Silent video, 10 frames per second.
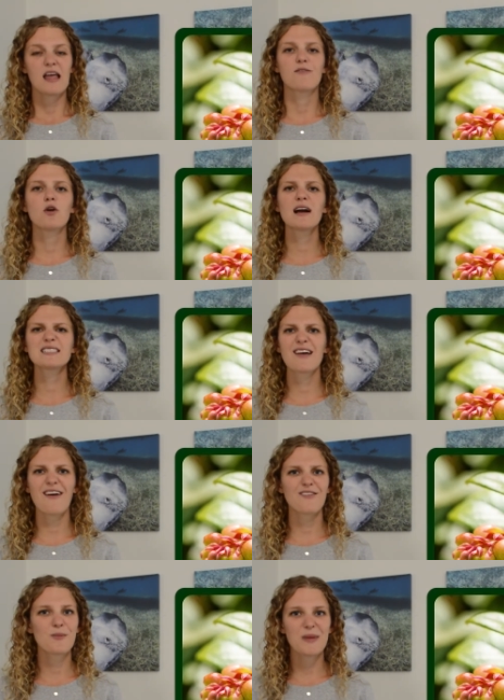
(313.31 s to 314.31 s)
If you guys have
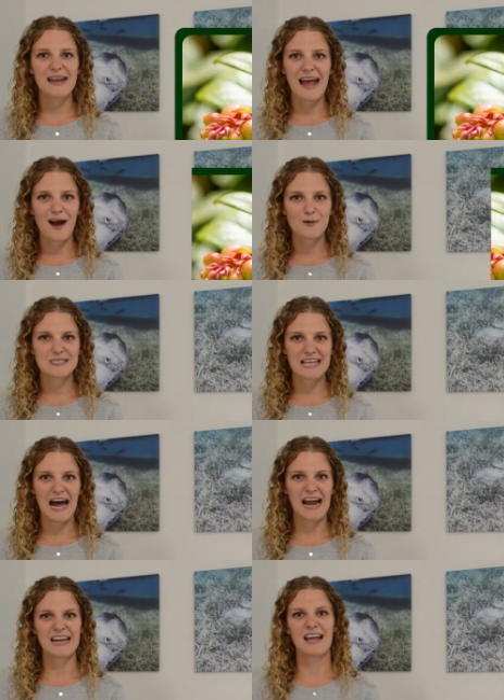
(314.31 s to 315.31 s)
ever been
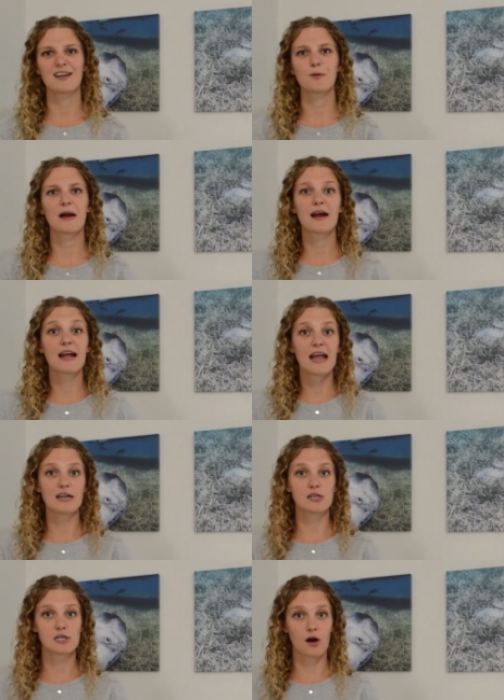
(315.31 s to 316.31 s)
outside and you're wearing
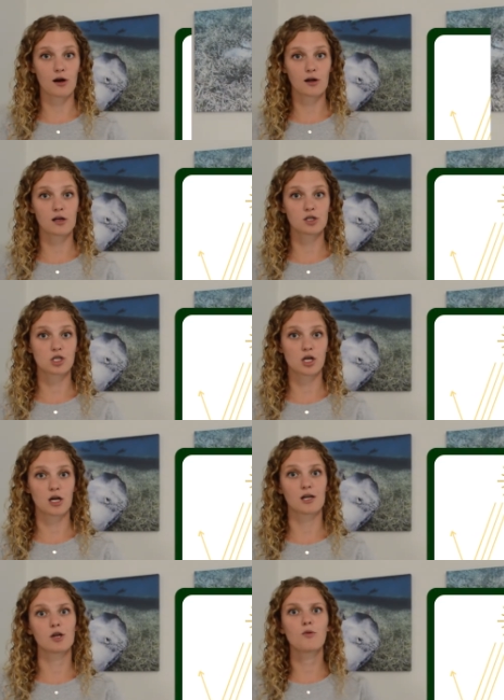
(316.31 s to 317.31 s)
a dark
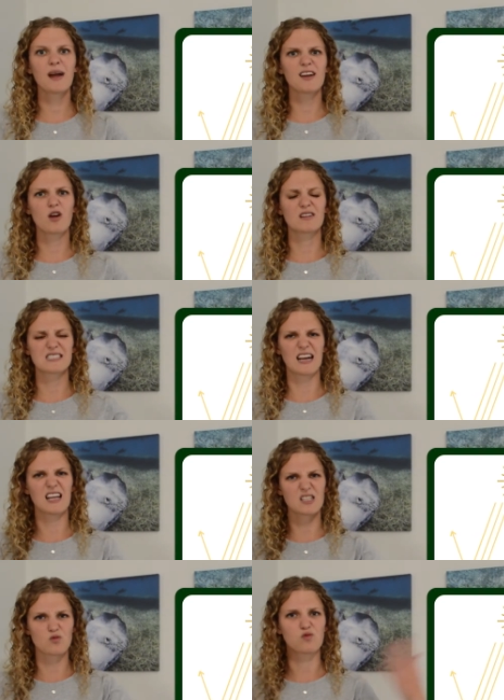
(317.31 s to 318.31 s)
shirt, you might notice that
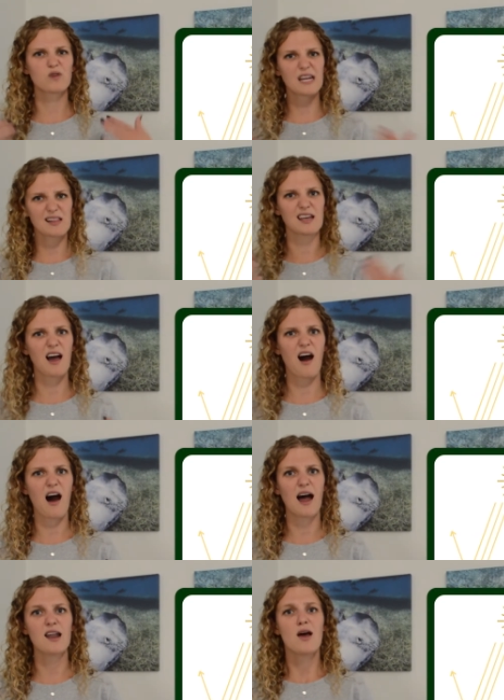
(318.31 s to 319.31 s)
it gets really
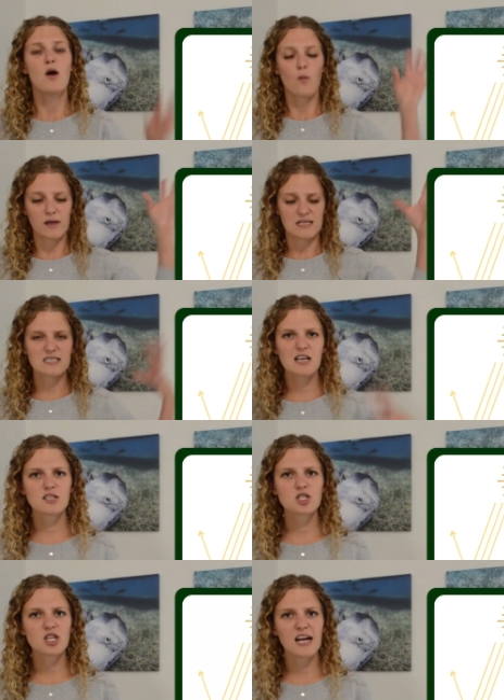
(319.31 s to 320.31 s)
hot. When the
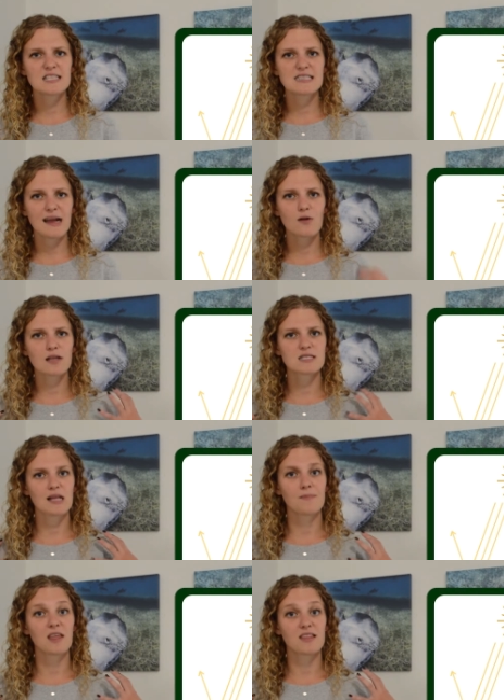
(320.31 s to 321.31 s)
sun shines down on
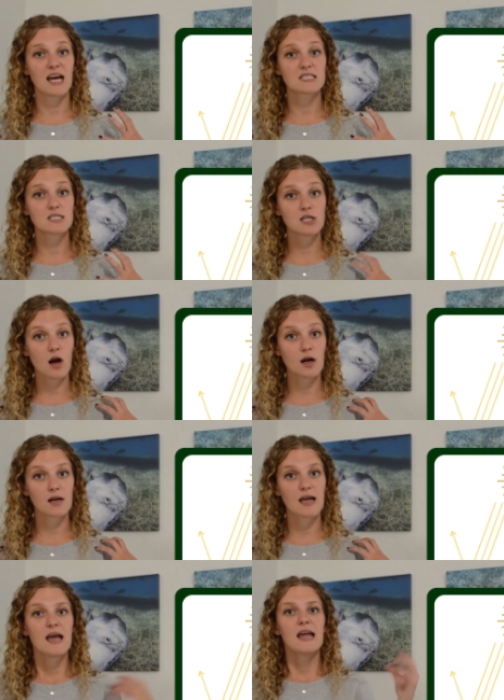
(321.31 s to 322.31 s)
something that's
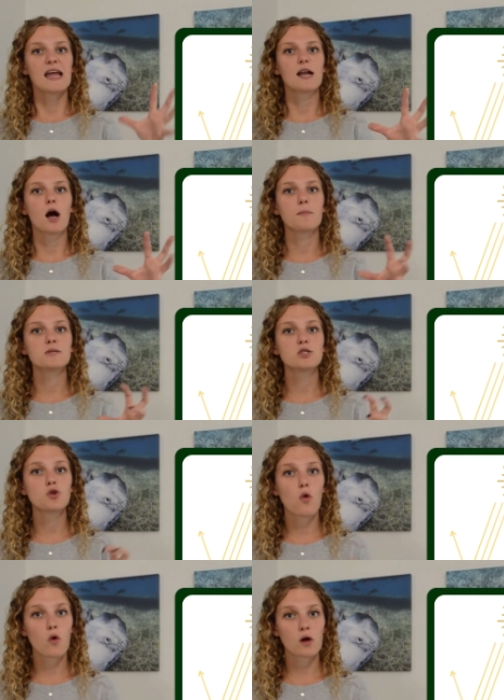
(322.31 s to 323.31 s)
dark, it
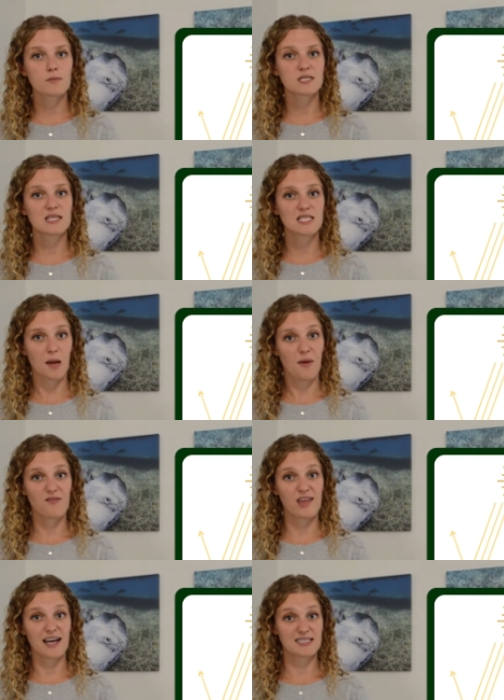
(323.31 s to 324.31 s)
absorbs some
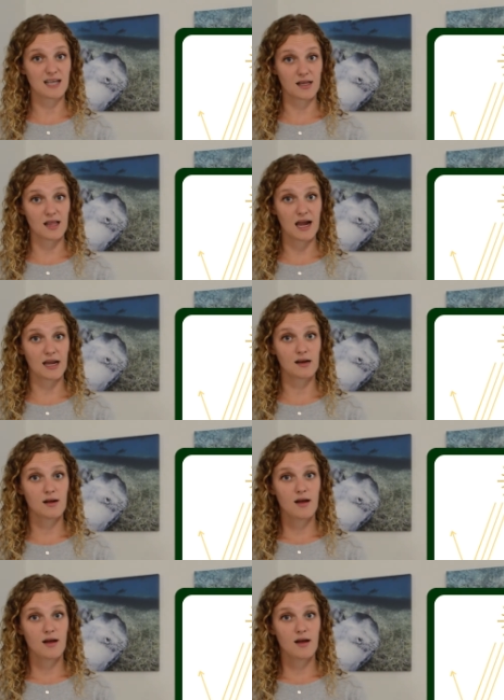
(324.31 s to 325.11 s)
of that sunlight.